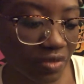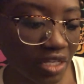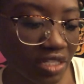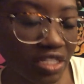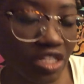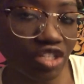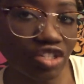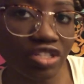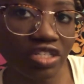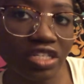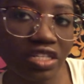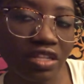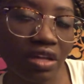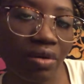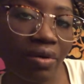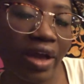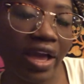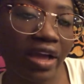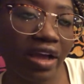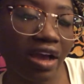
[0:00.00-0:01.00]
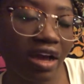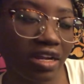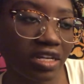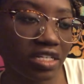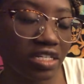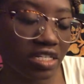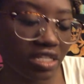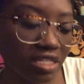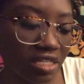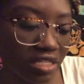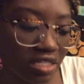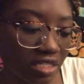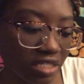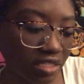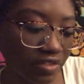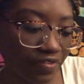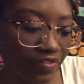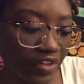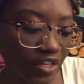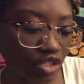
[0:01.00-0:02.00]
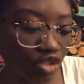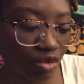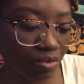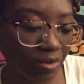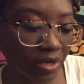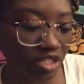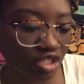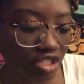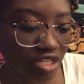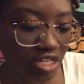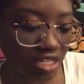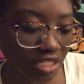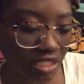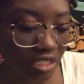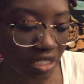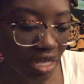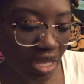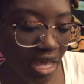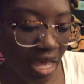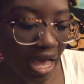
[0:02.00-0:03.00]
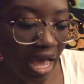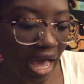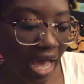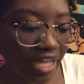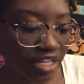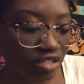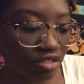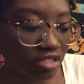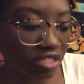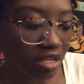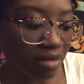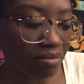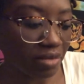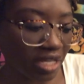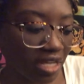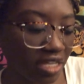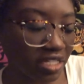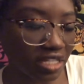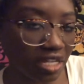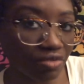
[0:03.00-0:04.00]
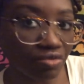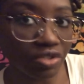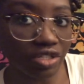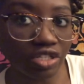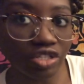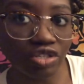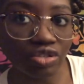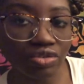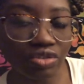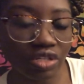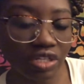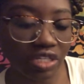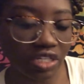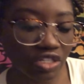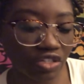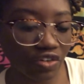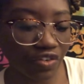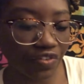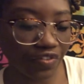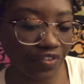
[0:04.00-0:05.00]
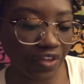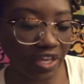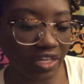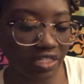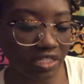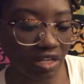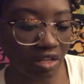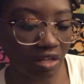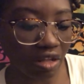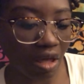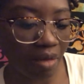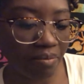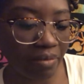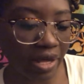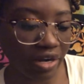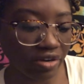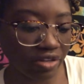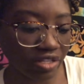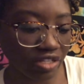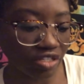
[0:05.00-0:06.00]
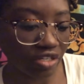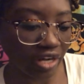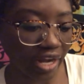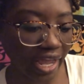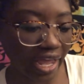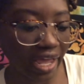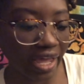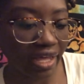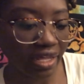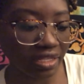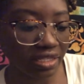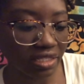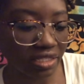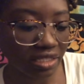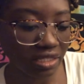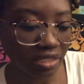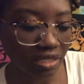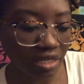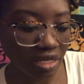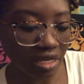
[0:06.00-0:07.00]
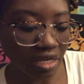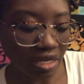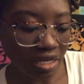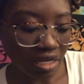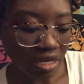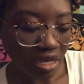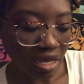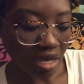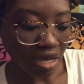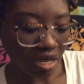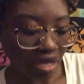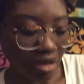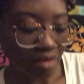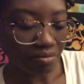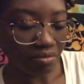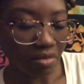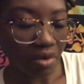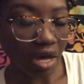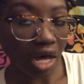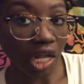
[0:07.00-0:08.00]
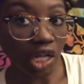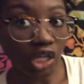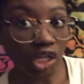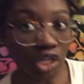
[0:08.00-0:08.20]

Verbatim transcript: it's interesting the way I got into these facial brushes. I use them because they really do clean your face a lot better than your hands. Um, a